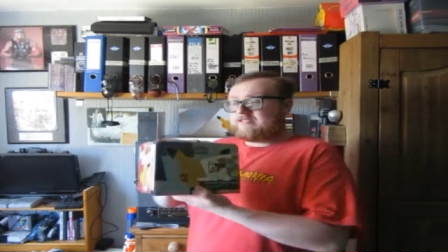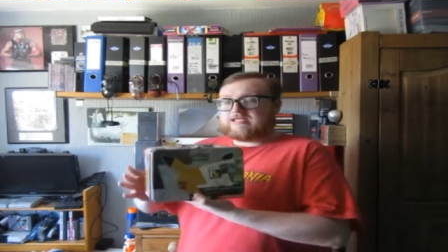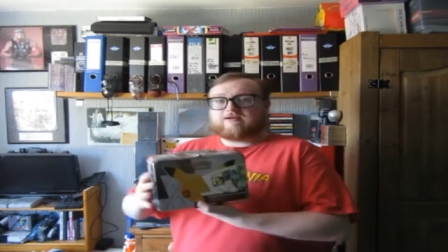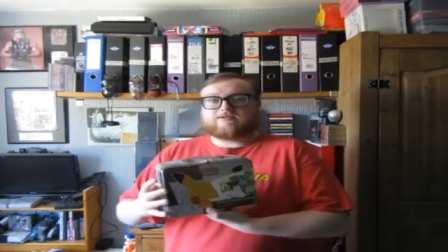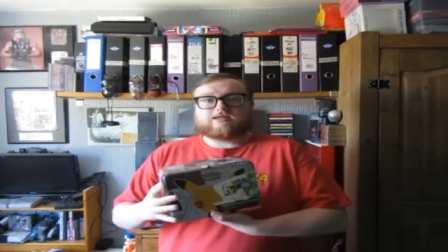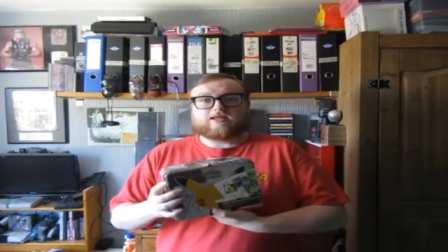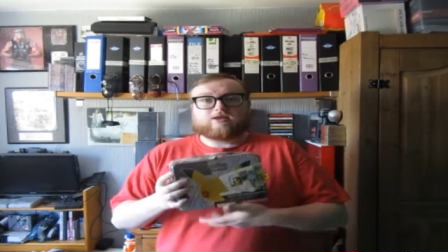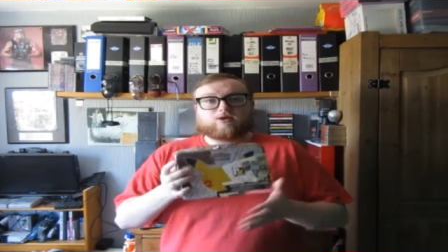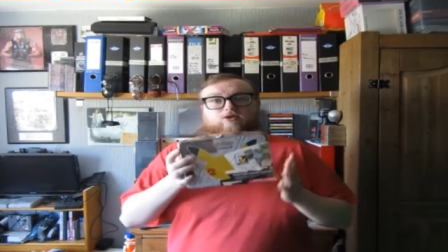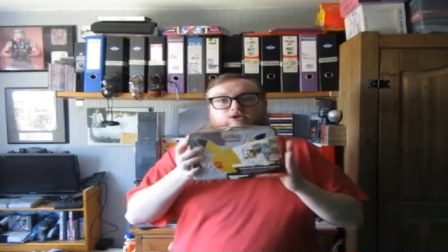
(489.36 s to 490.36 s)
ourselves
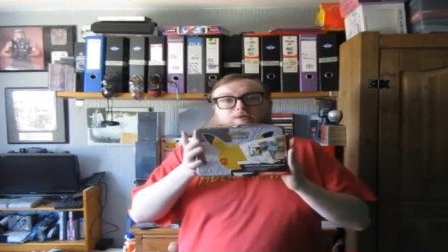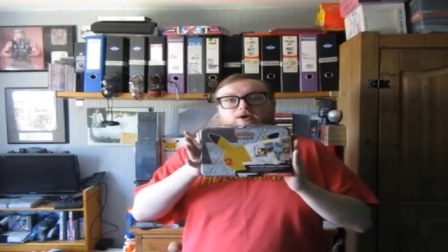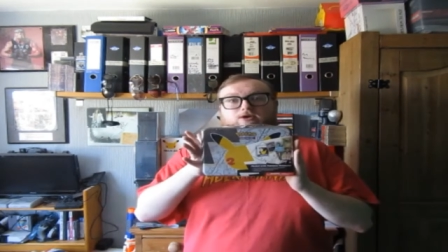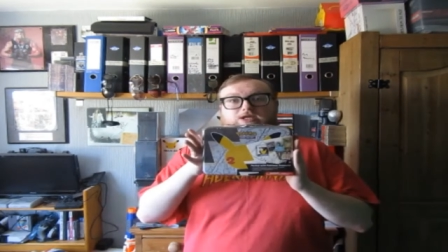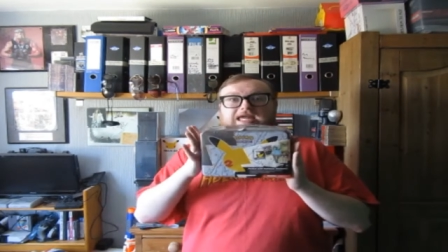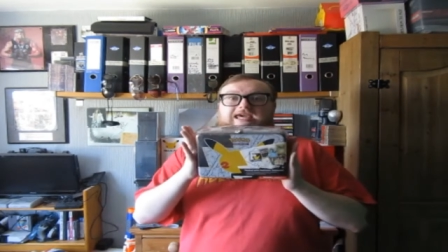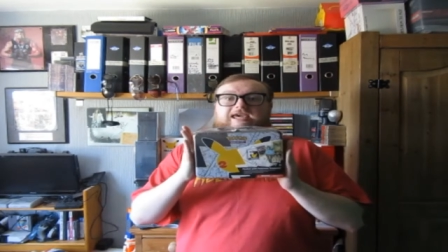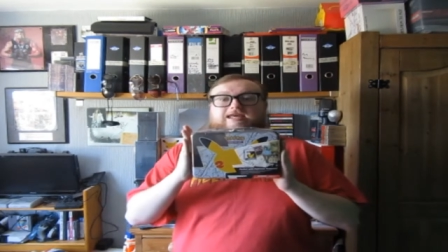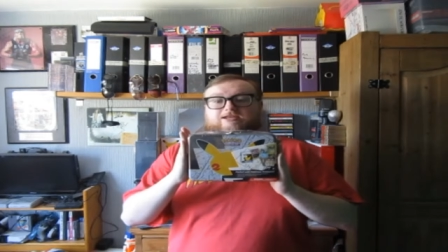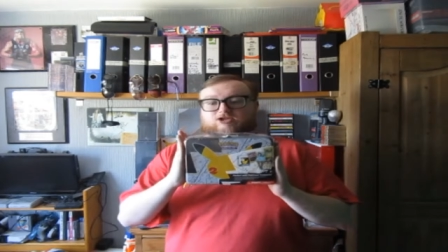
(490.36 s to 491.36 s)
the lunchbox, aka the